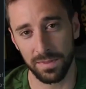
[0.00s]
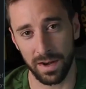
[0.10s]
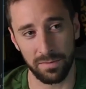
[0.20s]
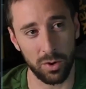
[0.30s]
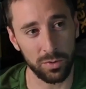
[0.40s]

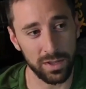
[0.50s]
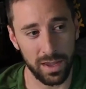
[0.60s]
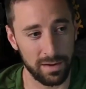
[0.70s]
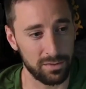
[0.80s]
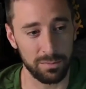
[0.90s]
that I've only
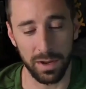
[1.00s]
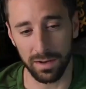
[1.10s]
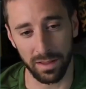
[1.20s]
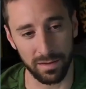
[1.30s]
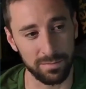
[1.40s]
ever
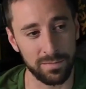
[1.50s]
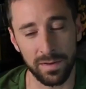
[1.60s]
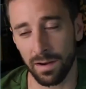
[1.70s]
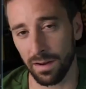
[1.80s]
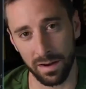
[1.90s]
made like
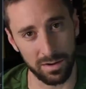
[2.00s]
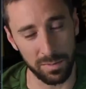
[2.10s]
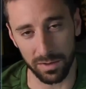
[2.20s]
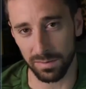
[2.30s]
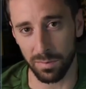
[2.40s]
very
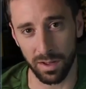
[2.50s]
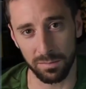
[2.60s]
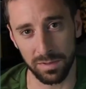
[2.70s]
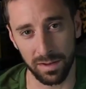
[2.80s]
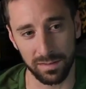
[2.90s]
incremental small
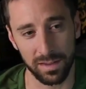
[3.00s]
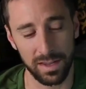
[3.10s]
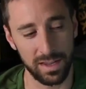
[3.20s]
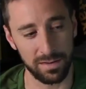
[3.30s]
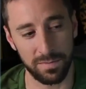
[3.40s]
updates
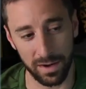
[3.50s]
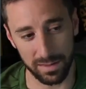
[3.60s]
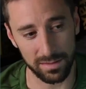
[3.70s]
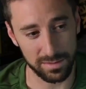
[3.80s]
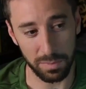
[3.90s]
in spite,
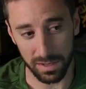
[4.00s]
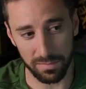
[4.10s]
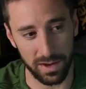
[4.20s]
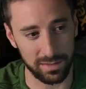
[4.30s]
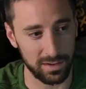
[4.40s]
of, in spite of the
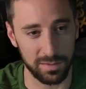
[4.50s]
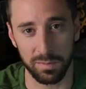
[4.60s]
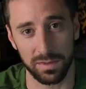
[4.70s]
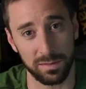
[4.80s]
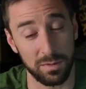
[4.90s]
fact that it's
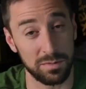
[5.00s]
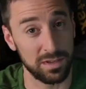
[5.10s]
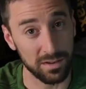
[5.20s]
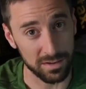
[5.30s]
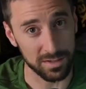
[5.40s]
been sometimes
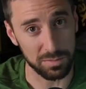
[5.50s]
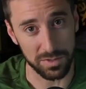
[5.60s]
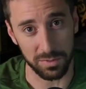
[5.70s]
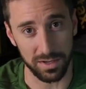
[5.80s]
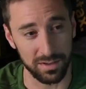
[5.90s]
years
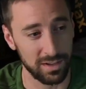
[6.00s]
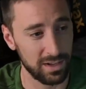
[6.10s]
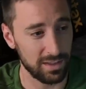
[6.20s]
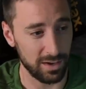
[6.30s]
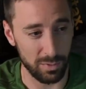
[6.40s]
between
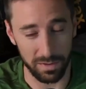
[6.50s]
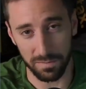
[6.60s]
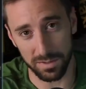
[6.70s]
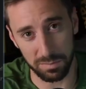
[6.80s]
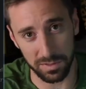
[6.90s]
like when I
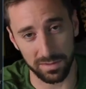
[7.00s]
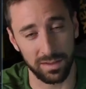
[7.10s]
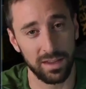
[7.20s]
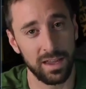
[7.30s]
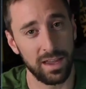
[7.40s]
first built
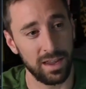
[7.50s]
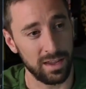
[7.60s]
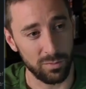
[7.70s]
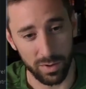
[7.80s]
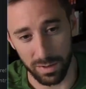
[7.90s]
it
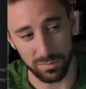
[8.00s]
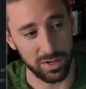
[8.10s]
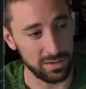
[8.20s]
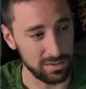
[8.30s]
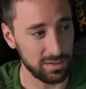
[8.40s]
and when I'm
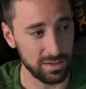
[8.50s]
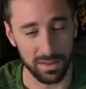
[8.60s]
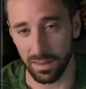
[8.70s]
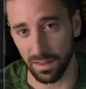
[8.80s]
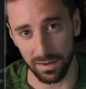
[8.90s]
changing to
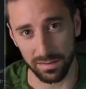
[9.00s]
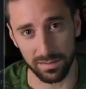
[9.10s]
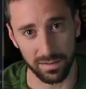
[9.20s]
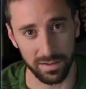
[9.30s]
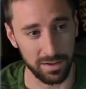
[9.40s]
the
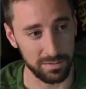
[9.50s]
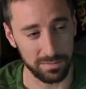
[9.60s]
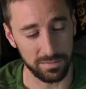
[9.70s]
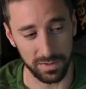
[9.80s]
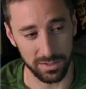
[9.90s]
latest uh,
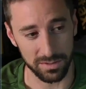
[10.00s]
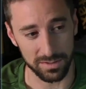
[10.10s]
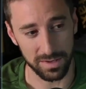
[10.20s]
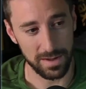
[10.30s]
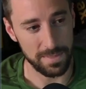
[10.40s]

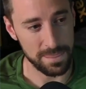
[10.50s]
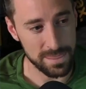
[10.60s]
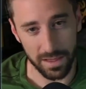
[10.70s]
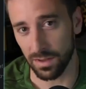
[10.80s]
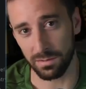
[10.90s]
features.
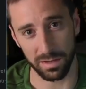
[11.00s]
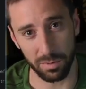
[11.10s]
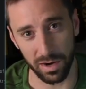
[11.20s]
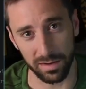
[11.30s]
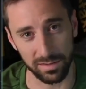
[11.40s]
Nothing really
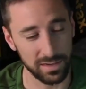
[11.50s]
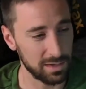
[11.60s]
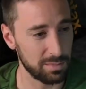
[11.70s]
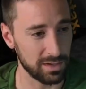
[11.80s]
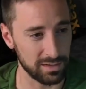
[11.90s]
breaks
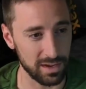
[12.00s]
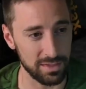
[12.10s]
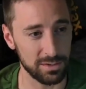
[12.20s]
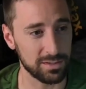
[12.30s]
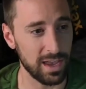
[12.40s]
because
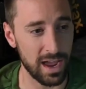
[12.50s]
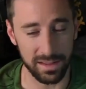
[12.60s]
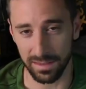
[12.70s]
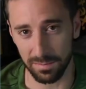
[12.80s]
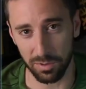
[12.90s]
again, they're just
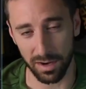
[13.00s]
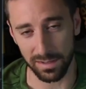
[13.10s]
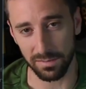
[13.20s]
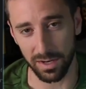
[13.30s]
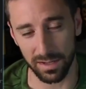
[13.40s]
adding these
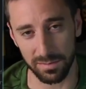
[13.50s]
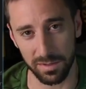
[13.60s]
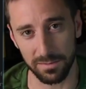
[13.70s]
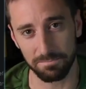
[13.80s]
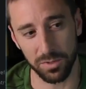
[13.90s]
progressive
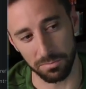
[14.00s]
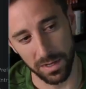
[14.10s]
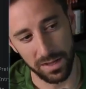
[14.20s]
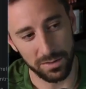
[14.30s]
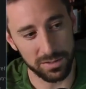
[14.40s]
enhancements. So
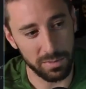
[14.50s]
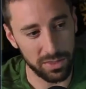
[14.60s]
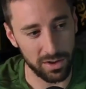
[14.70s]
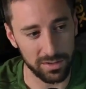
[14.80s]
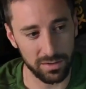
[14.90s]
those are my
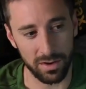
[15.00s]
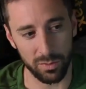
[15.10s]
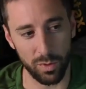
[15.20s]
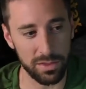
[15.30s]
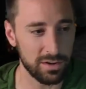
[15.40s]
thoughts
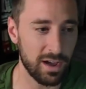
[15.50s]
on whether or